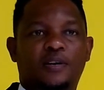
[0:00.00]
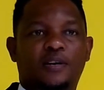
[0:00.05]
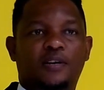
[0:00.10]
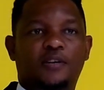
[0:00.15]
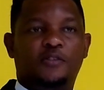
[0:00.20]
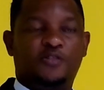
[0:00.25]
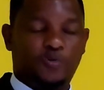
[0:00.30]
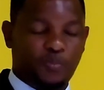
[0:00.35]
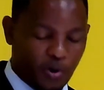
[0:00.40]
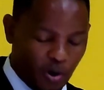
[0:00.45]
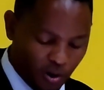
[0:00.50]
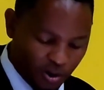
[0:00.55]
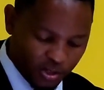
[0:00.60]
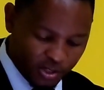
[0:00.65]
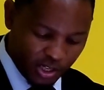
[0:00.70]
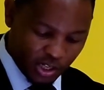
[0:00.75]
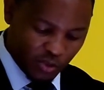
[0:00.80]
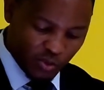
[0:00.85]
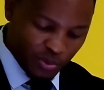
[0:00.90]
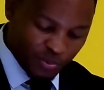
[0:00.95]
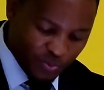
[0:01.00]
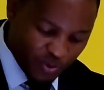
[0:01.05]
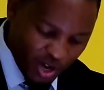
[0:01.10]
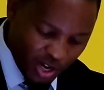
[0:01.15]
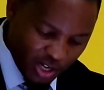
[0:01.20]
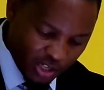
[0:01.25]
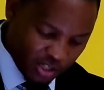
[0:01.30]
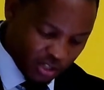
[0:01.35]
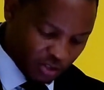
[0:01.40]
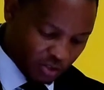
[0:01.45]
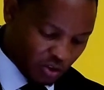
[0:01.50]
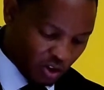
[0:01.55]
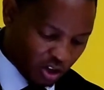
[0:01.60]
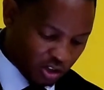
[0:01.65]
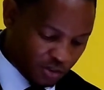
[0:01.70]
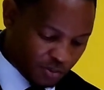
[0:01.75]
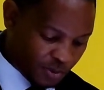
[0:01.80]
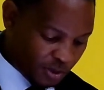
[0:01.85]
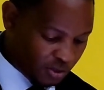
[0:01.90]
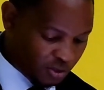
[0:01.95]
And so Paul says, We preach this
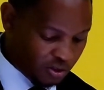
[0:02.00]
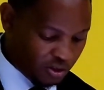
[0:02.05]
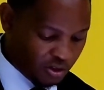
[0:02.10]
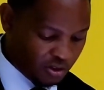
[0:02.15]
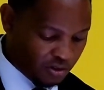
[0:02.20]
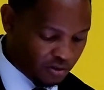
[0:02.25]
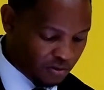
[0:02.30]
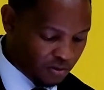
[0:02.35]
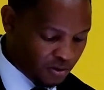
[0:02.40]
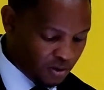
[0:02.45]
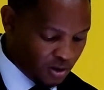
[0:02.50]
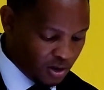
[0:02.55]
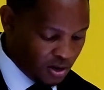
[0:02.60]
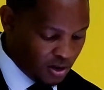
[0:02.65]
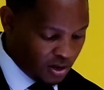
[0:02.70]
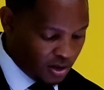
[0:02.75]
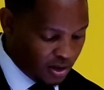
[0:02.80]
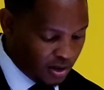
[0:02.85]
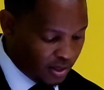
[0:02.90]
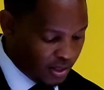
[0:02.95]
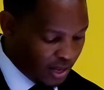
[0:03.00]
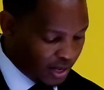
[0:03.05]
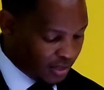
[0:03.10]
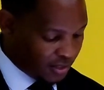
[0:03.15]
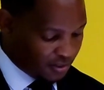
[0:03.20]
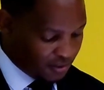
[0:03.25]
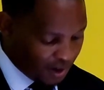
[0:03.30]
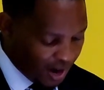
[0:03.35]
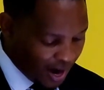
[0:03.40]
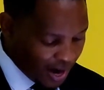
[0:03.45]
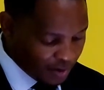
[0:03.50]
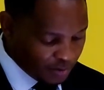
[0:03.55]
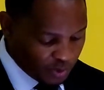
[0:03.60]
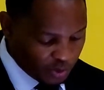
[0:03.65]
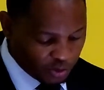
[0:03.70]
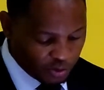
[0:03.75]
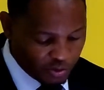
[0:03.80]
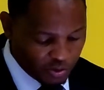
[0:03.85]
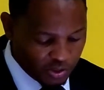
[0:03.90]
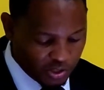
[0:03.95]
gospel to you that Christ was
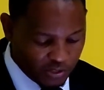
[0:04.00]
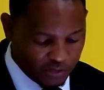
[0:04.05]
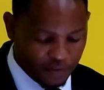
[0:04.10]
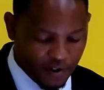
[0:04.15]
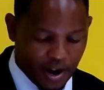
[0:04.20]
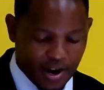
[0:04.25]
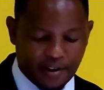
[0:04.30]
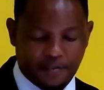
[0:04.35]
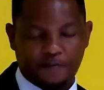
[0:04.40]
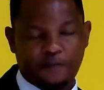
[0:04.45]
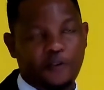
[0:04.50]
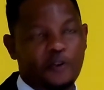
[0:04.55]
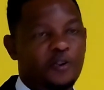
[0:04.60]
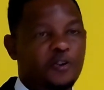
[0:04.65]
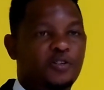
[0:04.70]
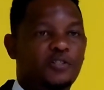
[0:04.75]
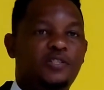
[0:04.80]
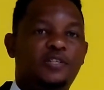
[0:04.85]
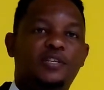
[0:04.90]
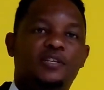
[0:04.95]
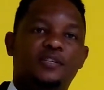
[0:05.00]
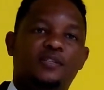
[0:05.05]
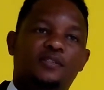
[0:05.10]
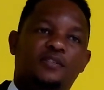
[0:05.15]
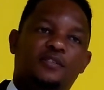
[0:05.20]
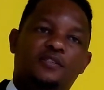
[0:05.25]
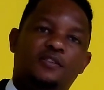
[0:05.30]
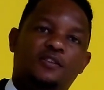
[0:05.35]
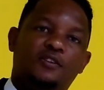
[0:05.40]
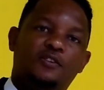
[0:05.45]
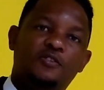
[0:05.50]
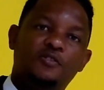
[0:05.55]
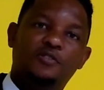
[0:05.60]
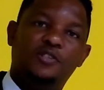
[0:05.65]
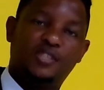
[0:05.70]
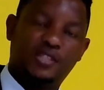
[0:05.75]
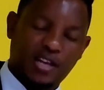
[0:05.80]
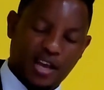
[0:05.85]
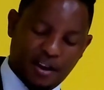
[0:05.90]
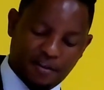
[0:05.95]
crucified for your sins. You
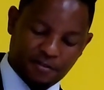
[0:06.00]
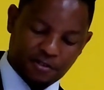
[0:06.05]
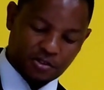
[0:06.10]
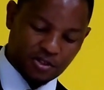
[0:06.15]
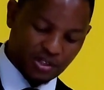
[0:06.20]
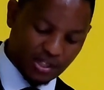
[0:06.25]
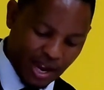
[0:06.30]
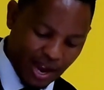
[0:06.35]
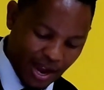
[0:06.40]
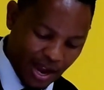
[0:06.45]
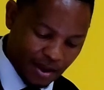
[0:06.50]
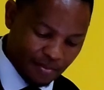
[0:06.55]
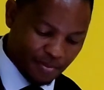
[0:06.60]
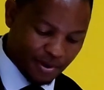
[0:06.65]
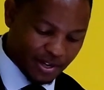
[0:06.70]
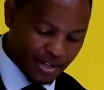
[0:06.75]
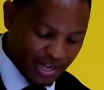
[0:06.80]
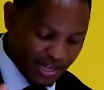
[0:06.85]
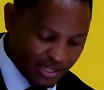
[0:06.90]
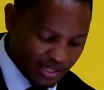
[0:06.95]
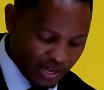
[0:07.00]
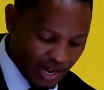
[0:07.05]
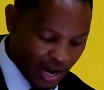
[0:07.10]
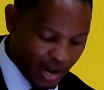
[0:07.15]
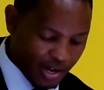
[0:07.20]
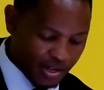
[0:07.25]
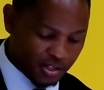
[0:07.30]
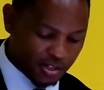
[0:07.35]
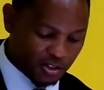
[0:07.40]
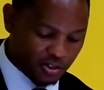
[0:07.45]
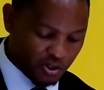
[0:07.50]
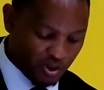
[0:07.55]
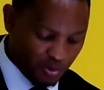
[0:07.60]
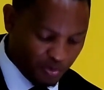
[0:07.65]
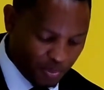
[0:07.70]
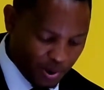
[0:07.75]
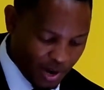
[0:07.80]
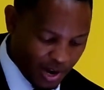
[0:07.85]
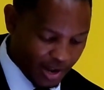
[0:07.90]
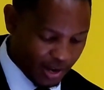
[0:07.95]
deserved to die, but he died in your
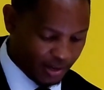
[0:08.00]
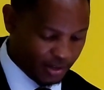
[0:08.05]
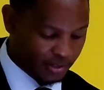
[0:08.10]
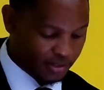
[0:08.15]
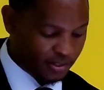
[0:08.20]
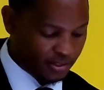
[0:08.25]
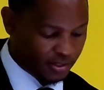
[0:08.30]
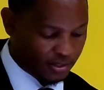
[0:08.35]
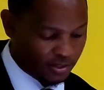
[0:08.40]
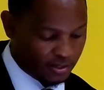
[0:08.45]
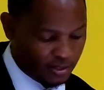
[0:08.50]
place.